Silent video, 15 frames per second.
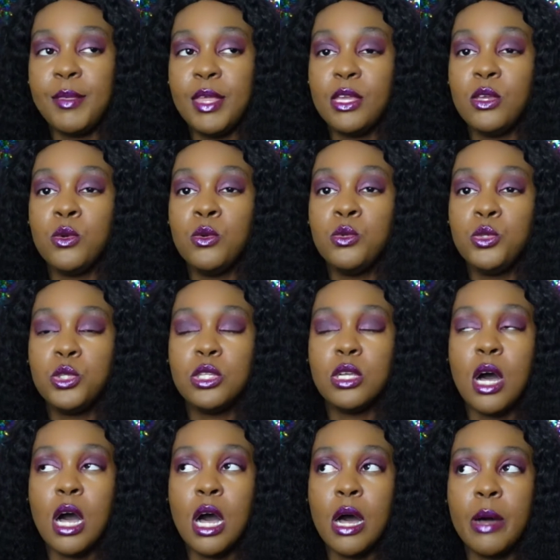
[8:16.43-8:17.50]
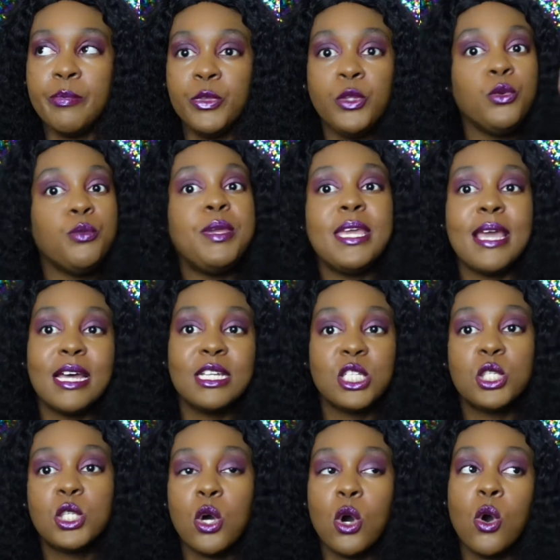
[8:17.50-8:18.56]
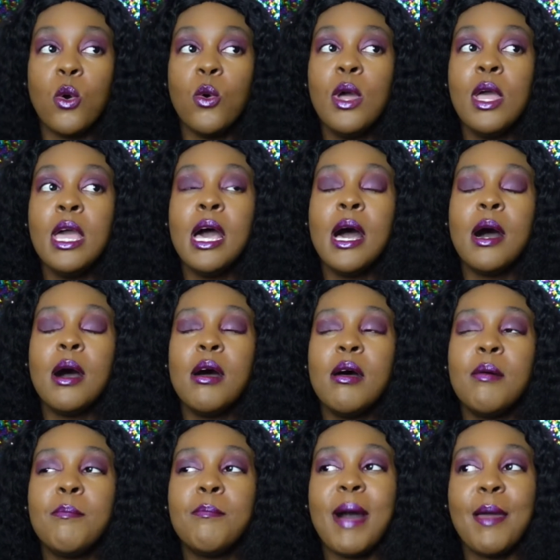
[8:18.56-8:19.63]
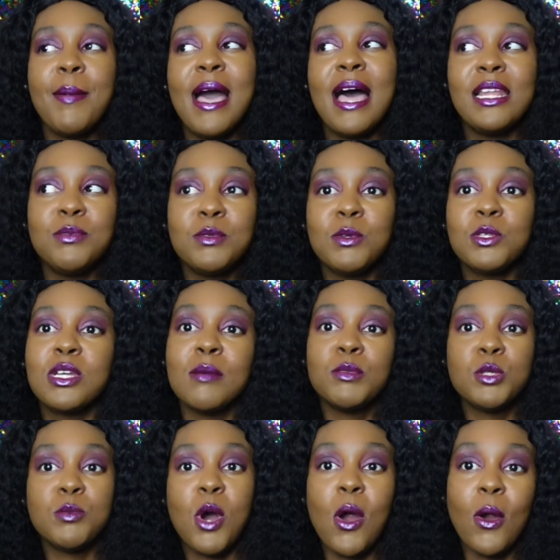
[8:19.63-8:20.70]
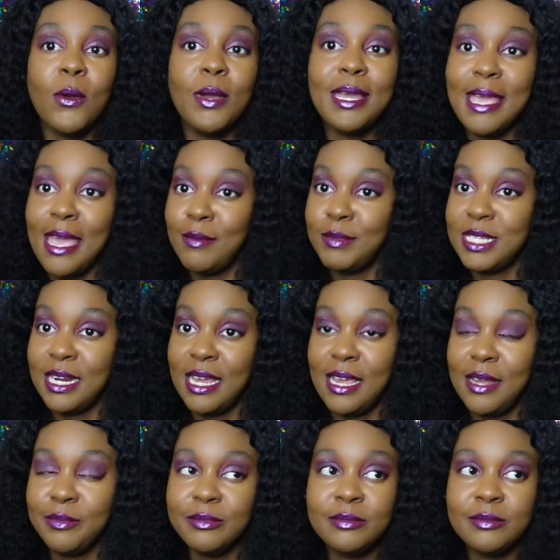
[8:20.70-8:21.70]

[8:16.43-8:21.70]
They used UPS. So my palette was supposed to come tomorrow. It came today.